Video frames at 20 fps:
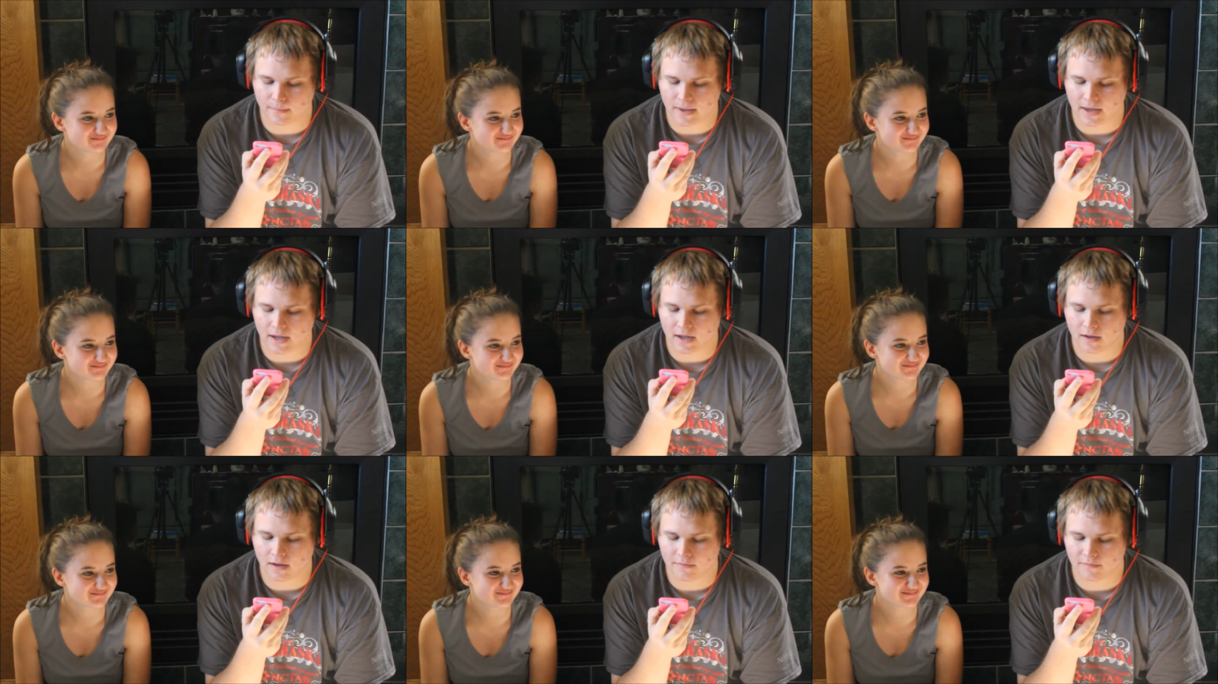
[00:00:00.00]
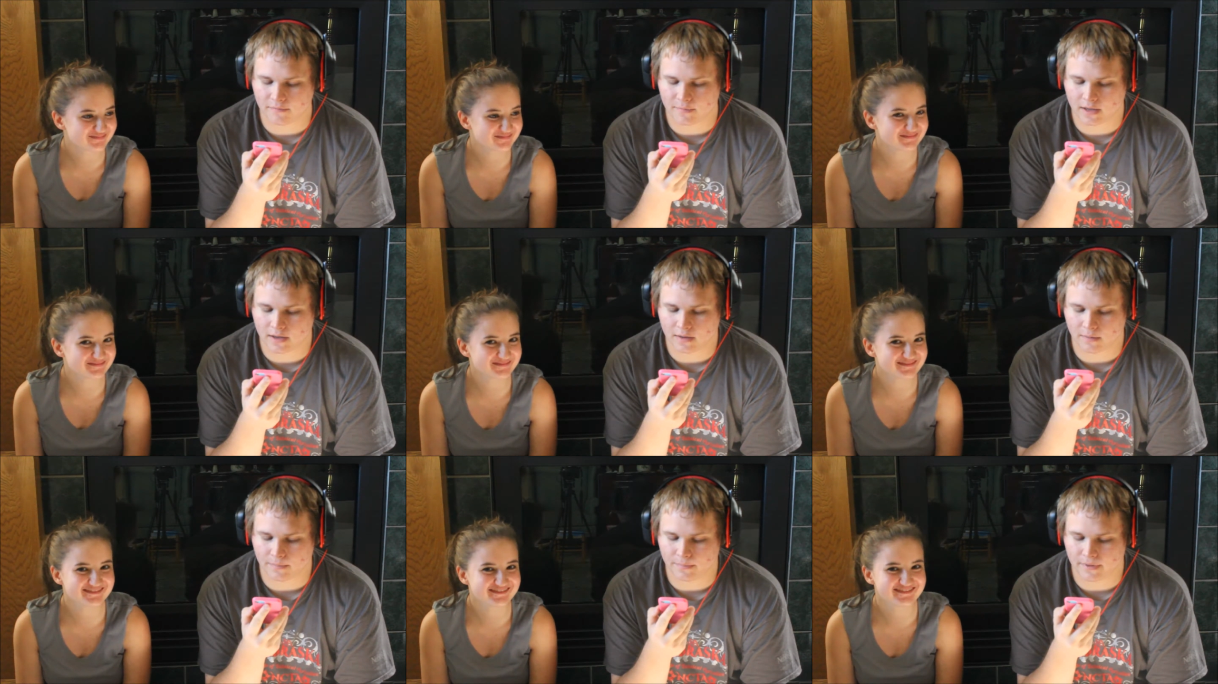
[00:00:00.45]
Speaker 1: peck of
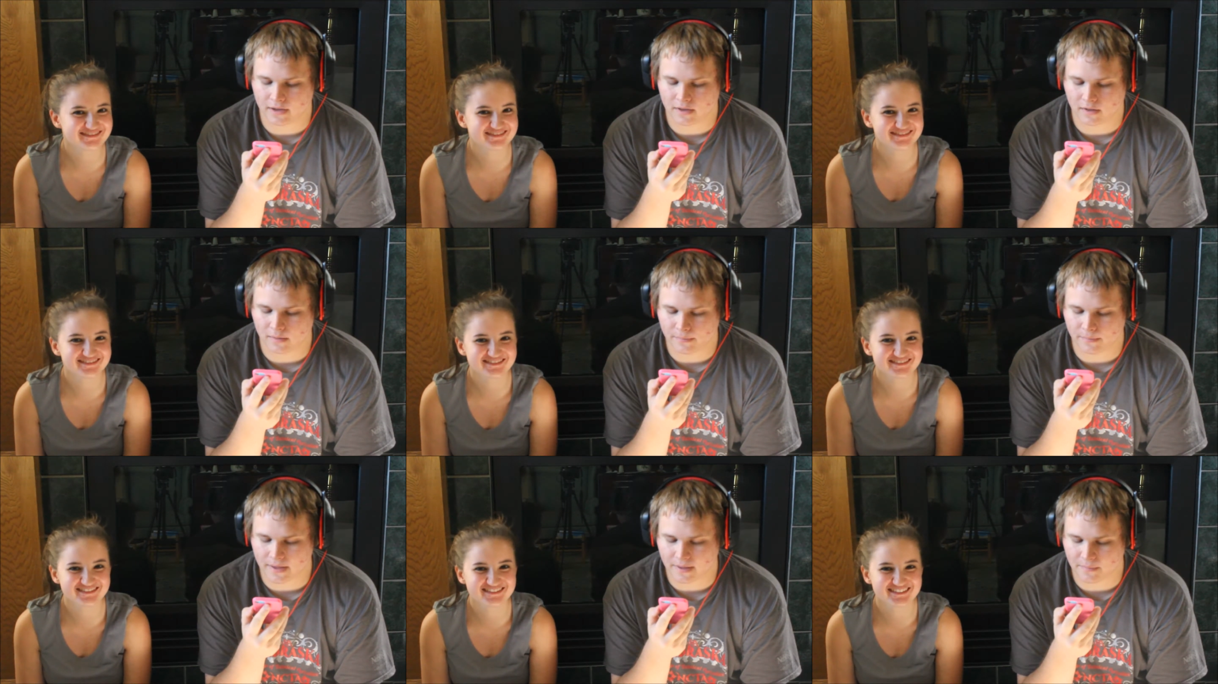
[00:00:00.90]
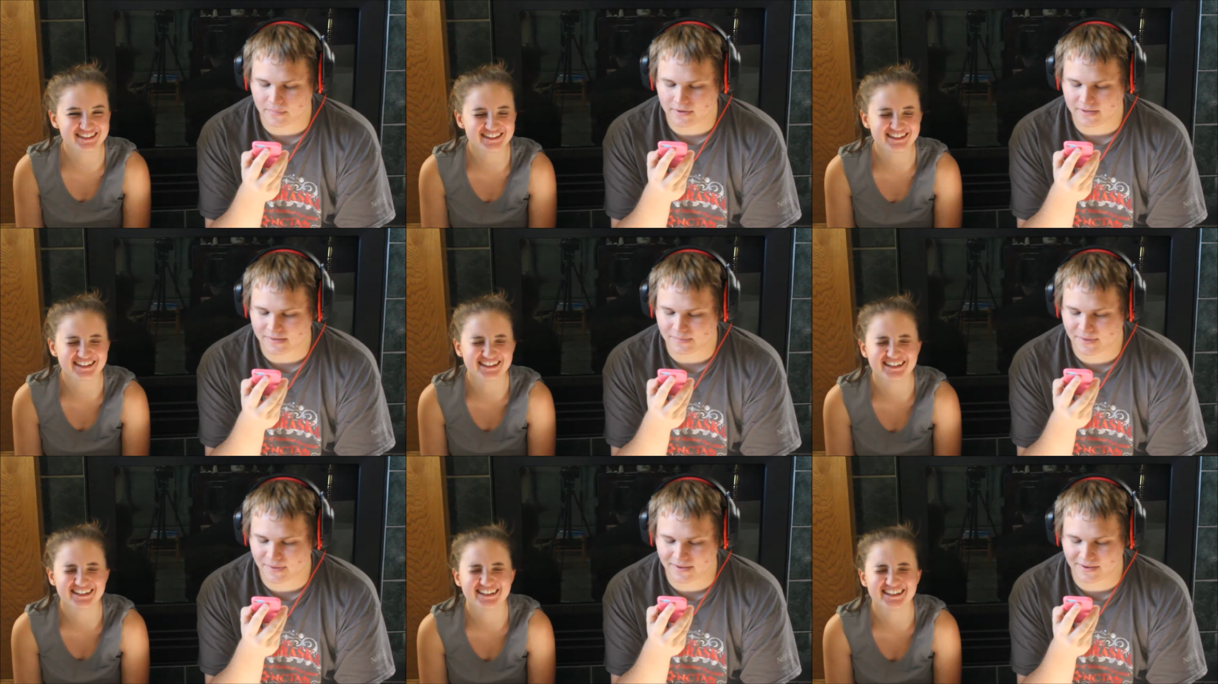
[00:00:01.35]
pickled pickled
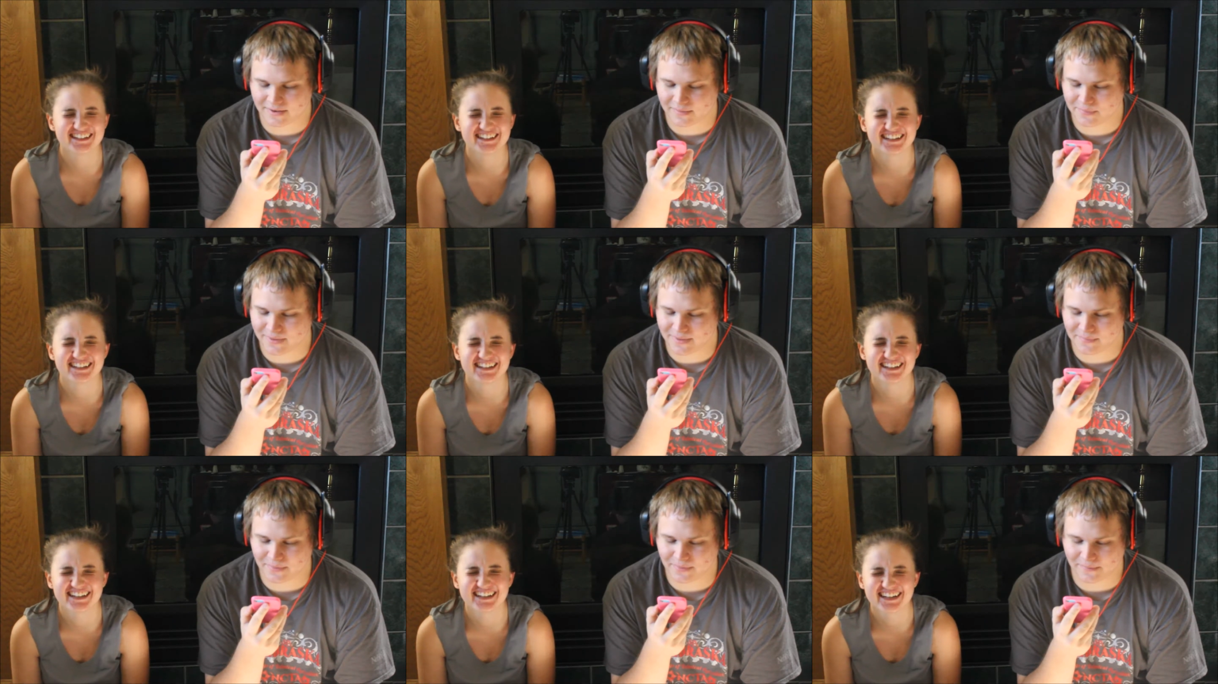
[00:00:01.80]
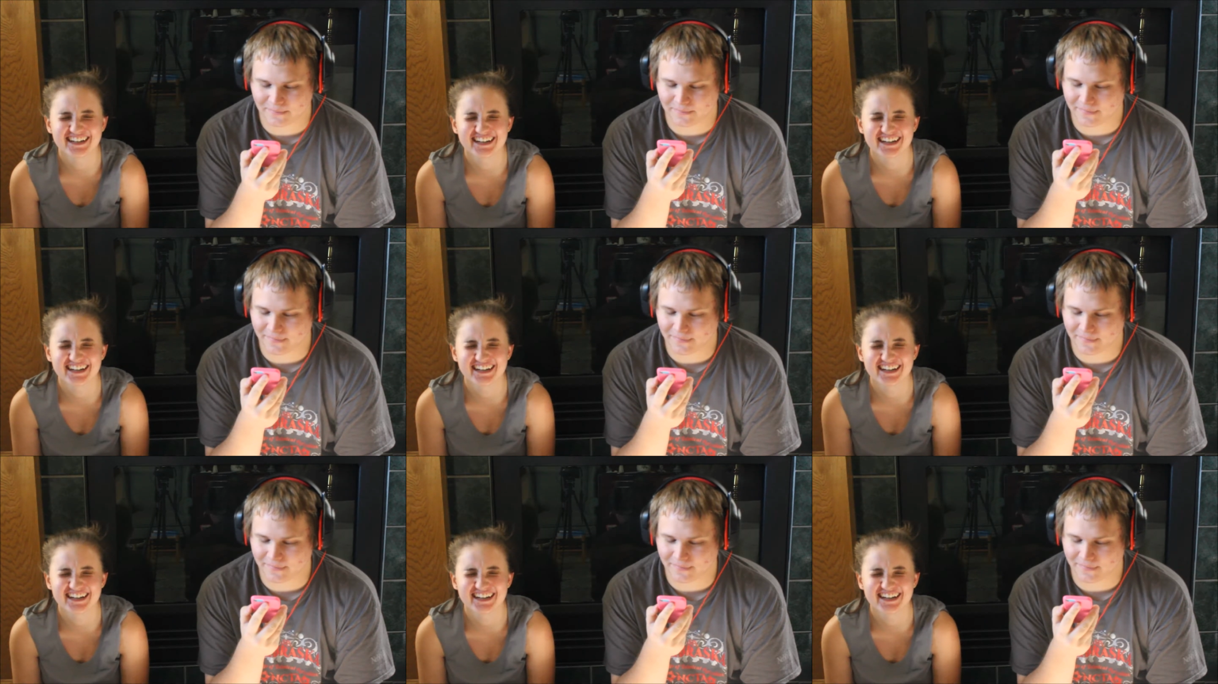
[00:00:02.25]
pepper Peter